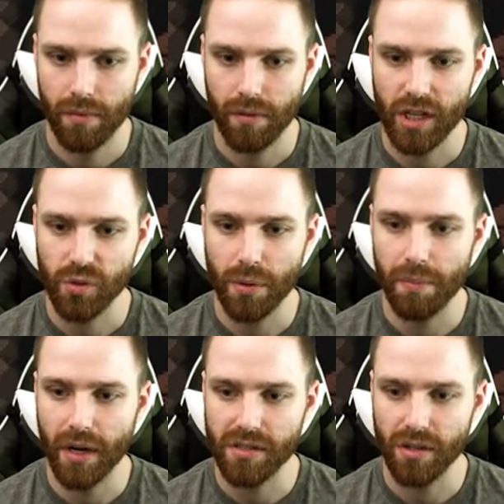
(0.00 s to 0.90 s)
Unless we
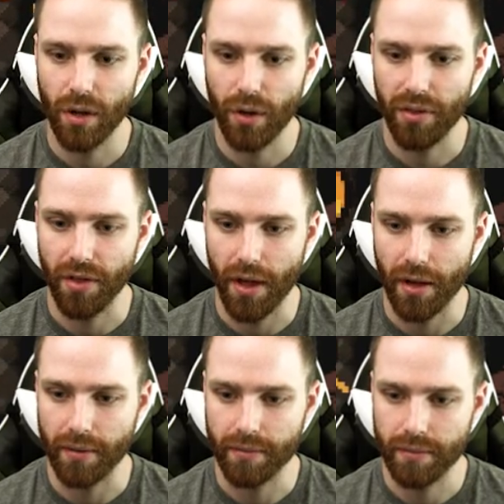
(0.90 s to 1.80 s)
bust the whole
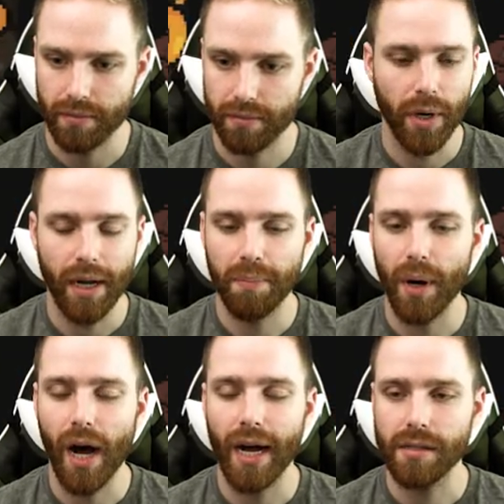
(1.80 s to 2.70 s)
thing. Bring it,
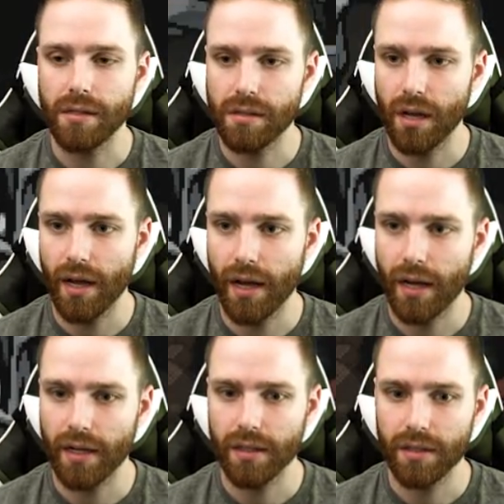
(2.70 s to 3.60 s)
boss.
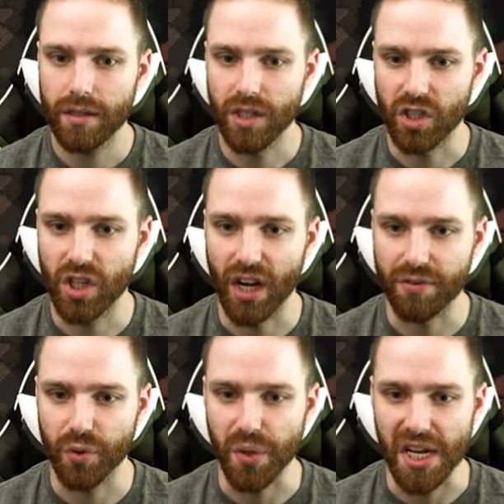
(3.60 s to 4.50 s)
The
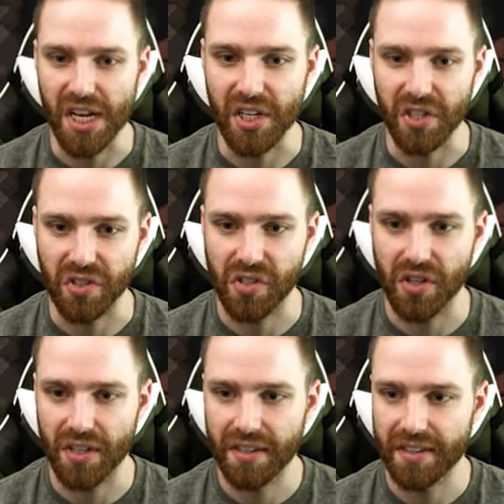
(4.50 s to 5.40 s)
tough
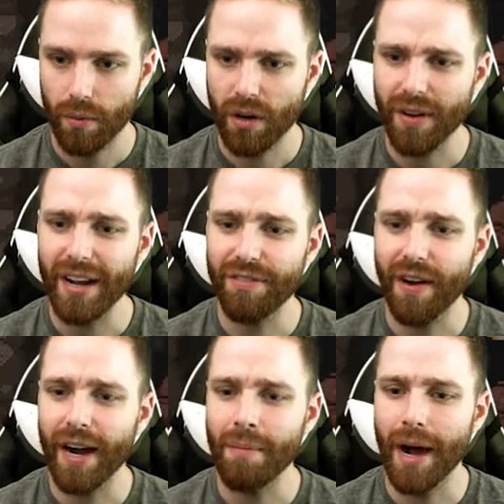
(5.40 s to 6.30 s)
twins. What if I
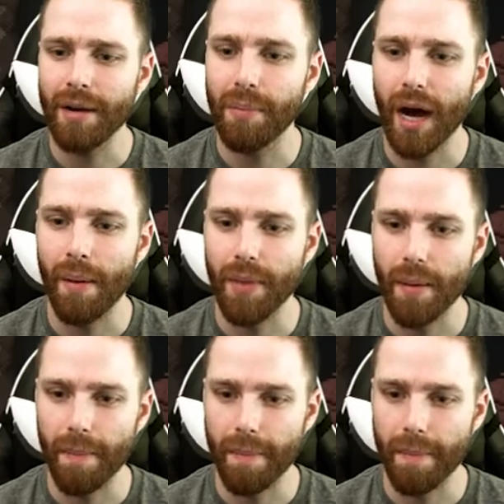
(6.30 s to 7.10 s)
Firemind bomb them?